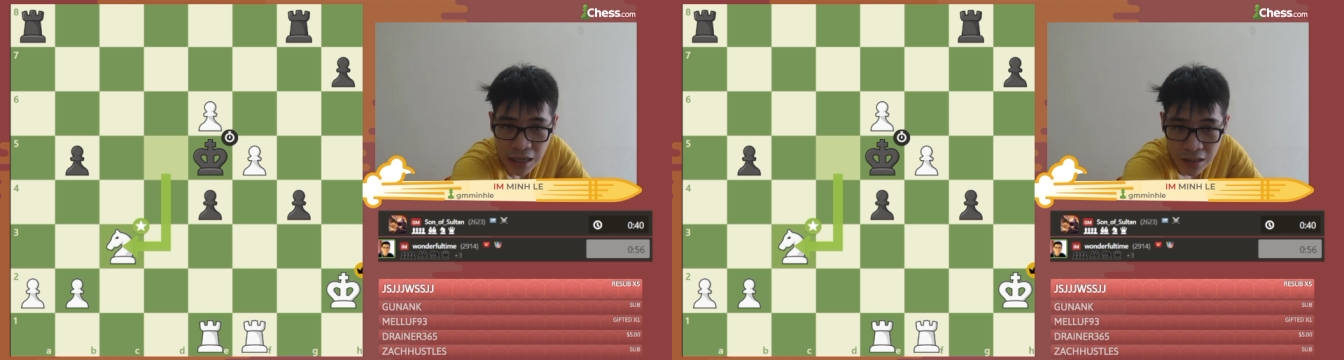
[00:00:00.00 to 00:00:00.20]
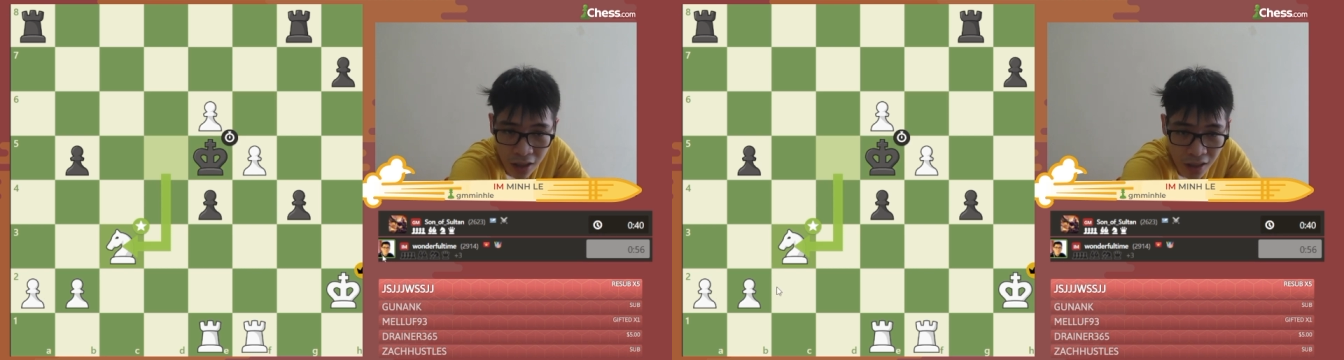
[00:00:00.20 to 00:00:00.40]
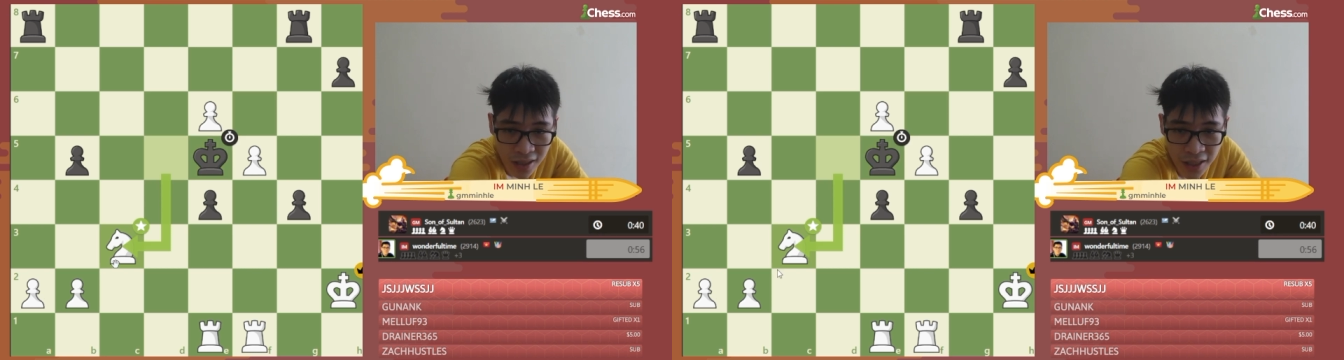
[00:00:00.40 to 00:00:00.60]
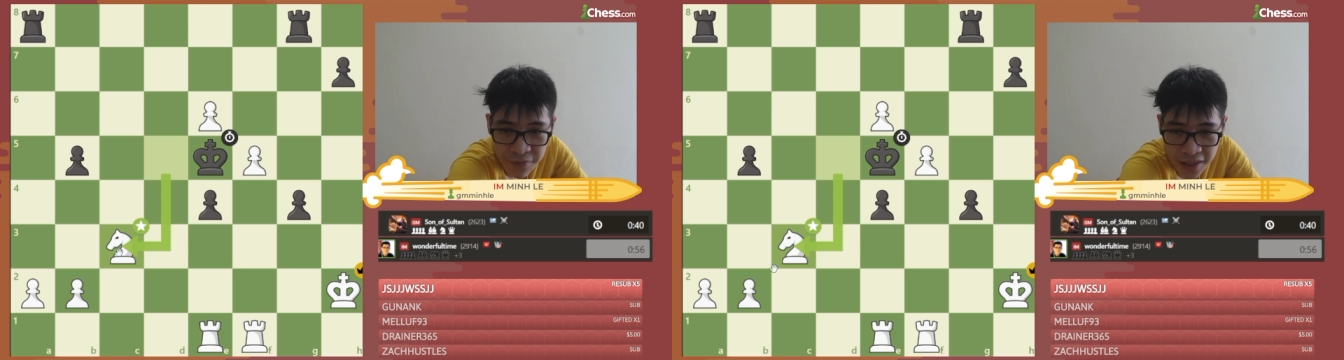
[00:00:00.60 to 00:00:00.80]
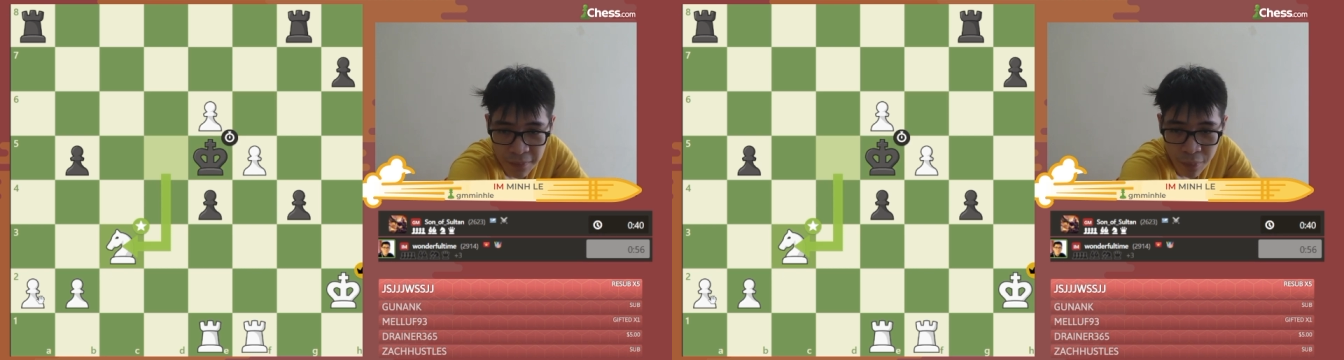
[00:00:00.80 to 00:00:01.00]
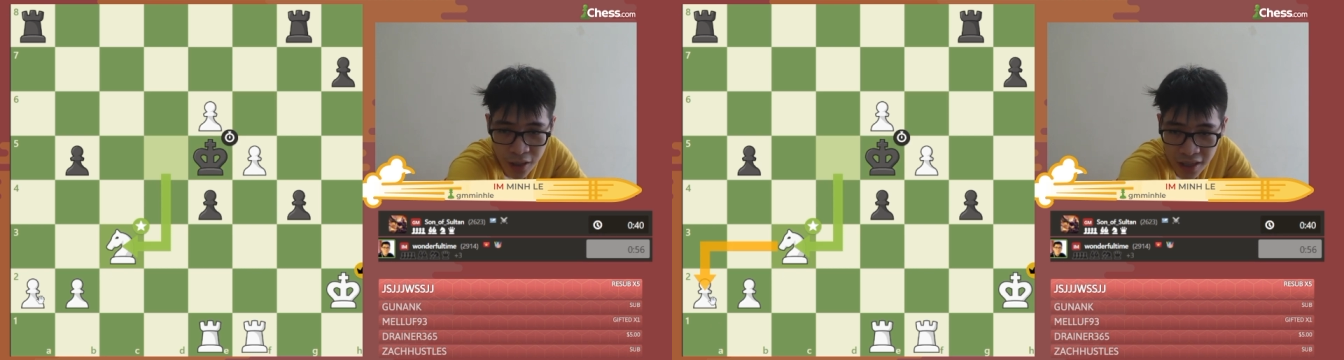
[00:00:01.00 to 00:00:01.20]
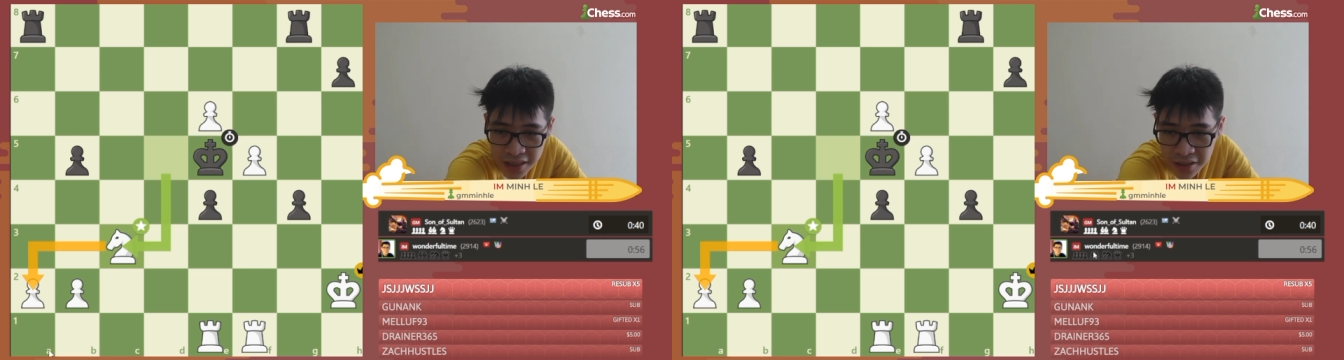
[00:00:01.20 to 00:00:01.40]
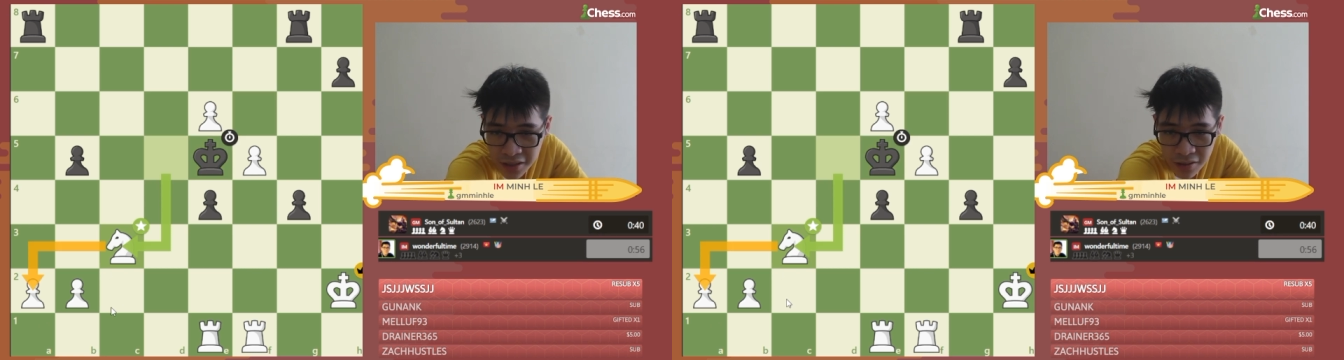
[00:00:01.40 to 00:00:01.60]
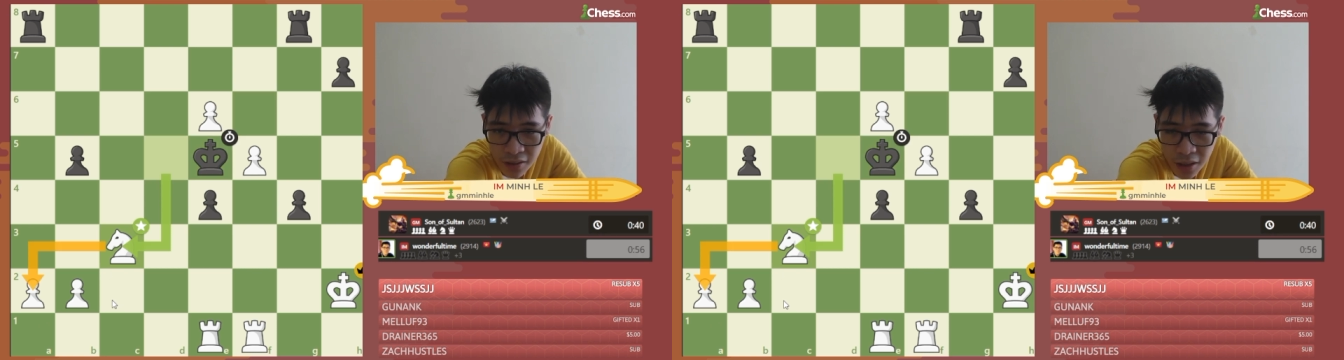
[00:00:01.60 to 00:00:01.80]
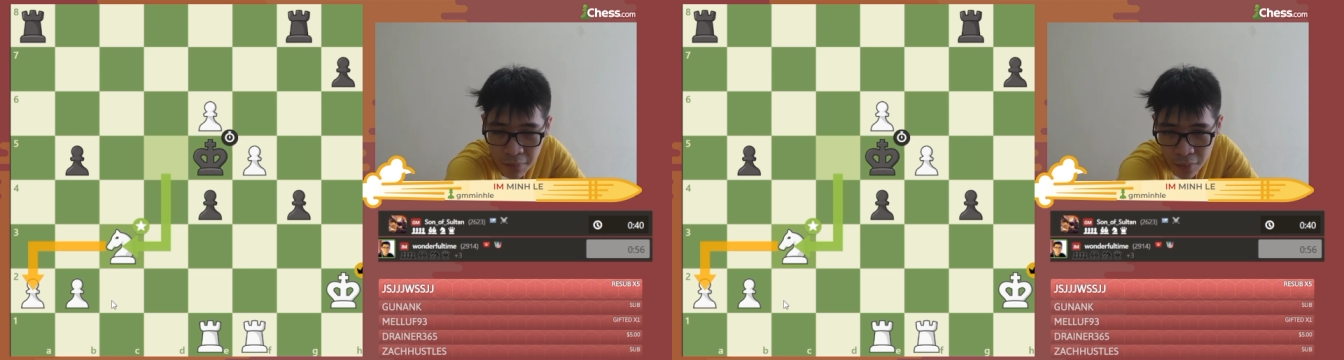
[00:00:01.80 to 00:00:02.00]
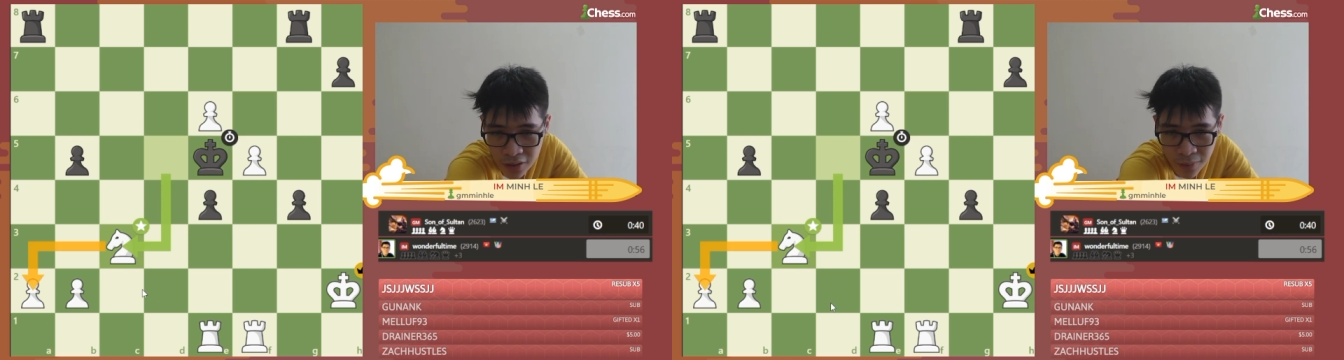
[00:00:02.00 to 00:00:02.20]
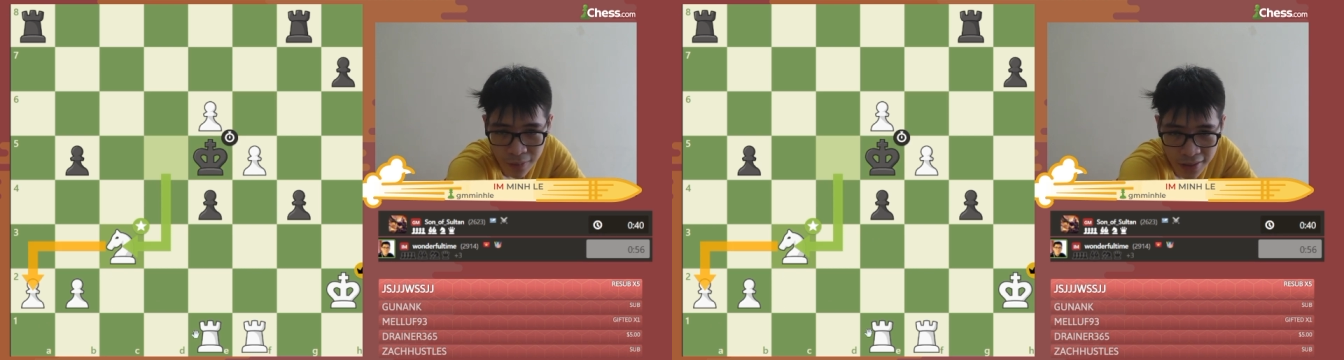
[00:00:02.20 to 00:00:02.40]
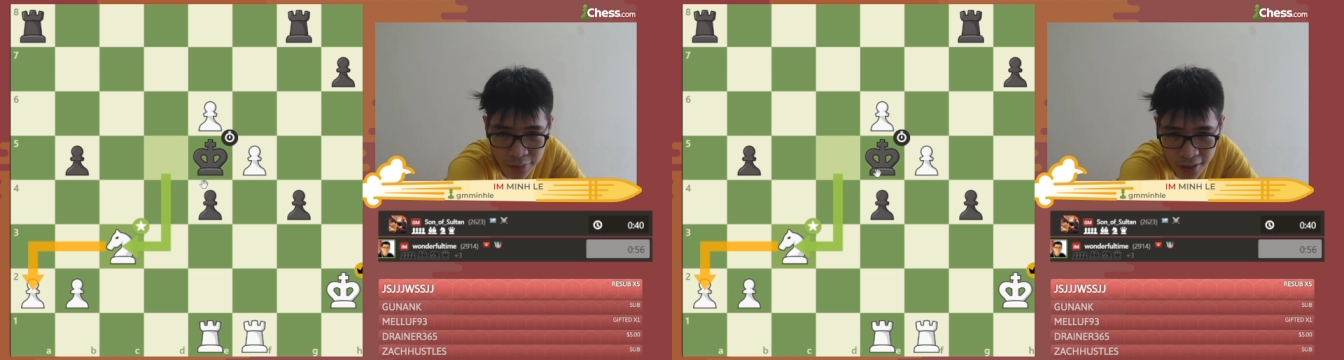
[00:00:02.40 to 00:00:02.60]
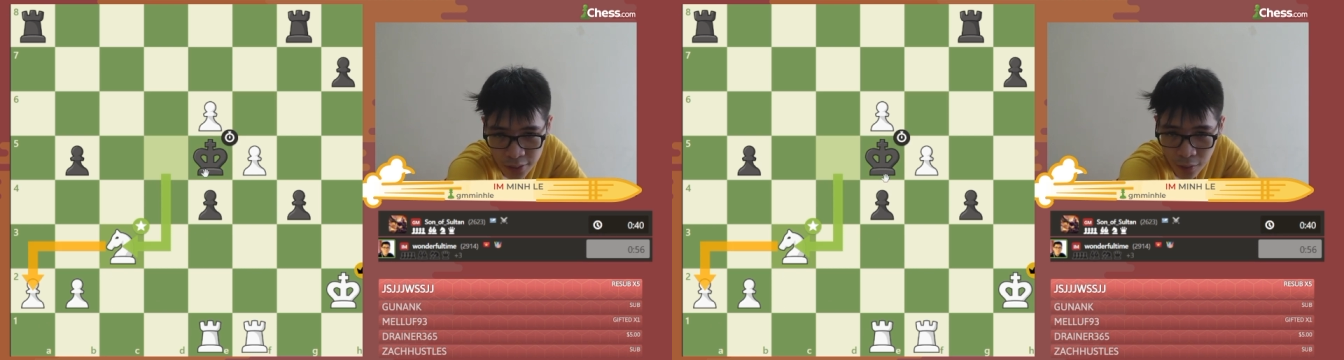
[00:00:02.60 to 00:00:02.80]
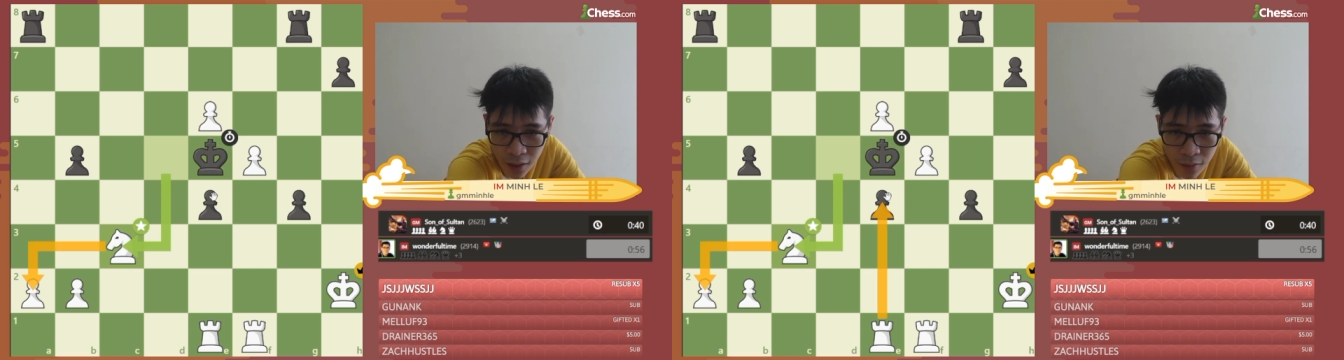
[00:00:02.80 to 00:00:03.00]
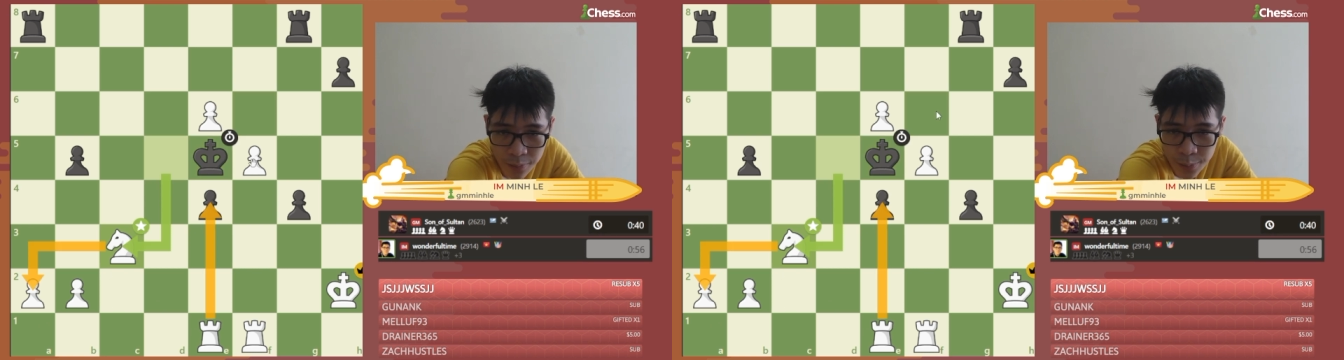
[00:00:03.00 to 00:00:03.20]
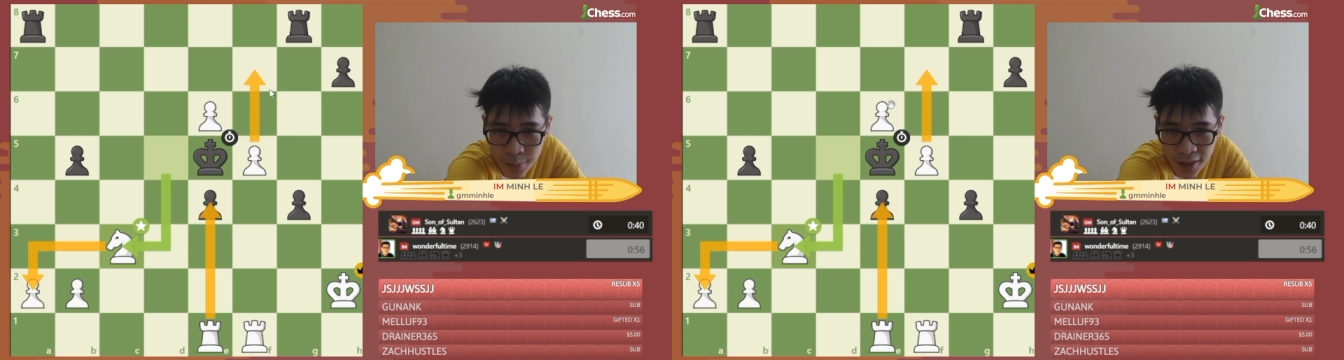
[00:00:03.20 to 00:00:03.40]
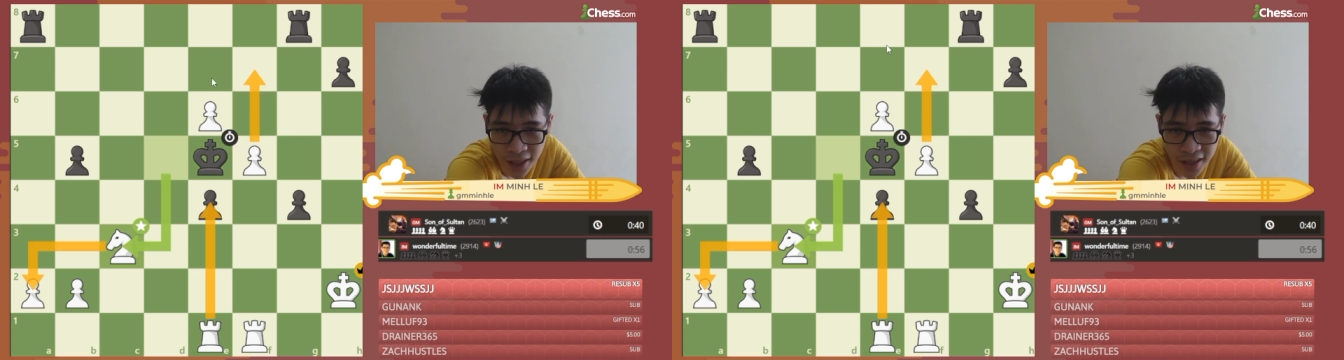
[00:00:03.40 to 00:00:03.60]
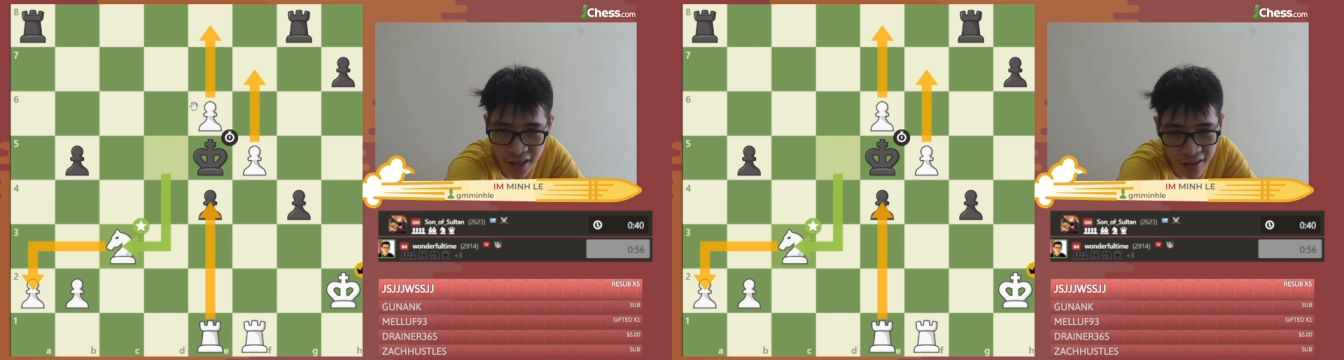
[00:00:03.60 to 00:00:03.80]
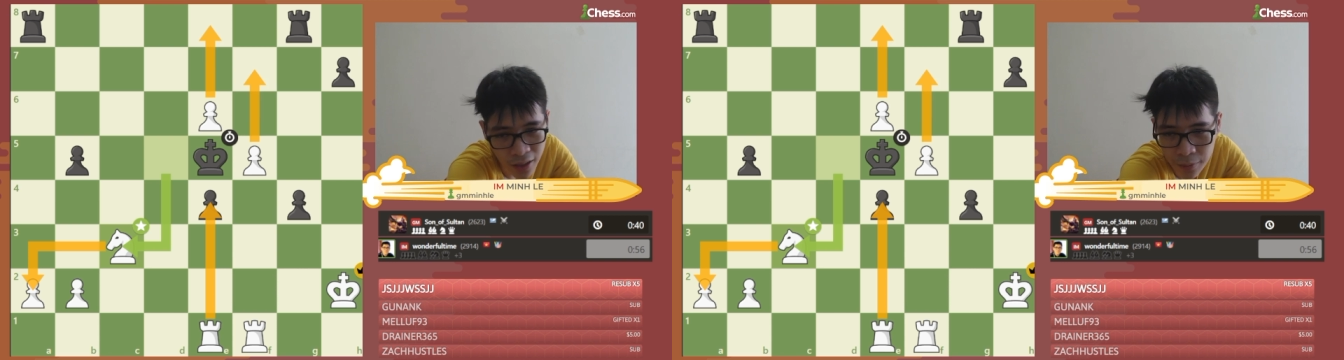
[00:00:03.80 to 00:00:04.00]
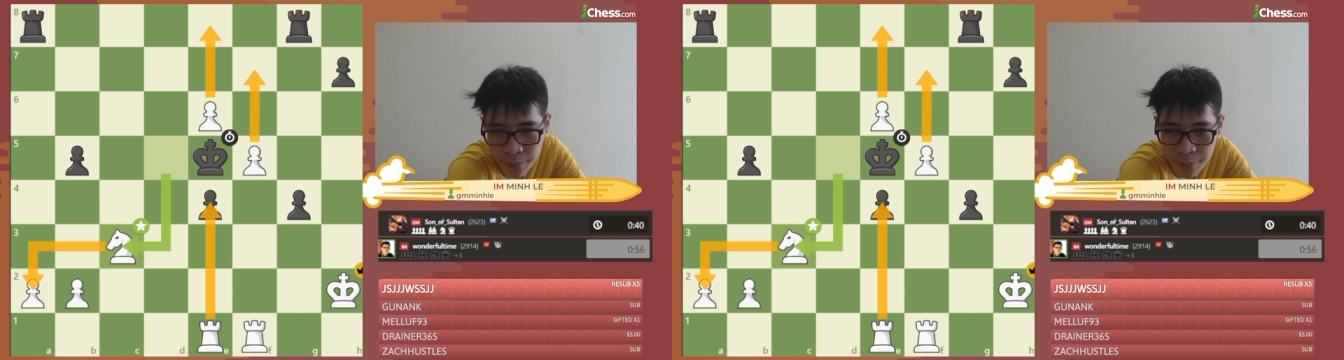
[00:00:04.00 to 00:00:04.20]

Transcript: Not only defend pawn a2, also plan this one as well. And here.